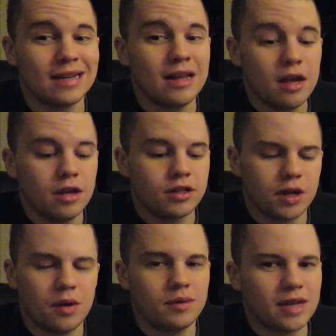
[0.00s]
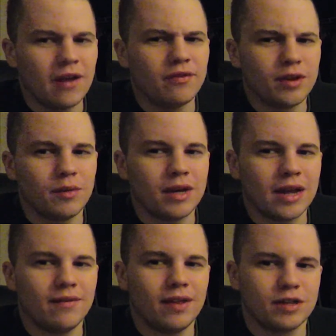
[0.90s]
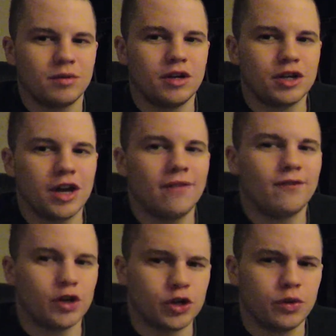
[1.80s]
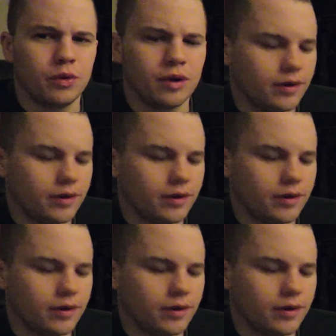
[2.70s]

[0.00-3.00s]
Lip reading: So definitely want to give this one a shot for sure.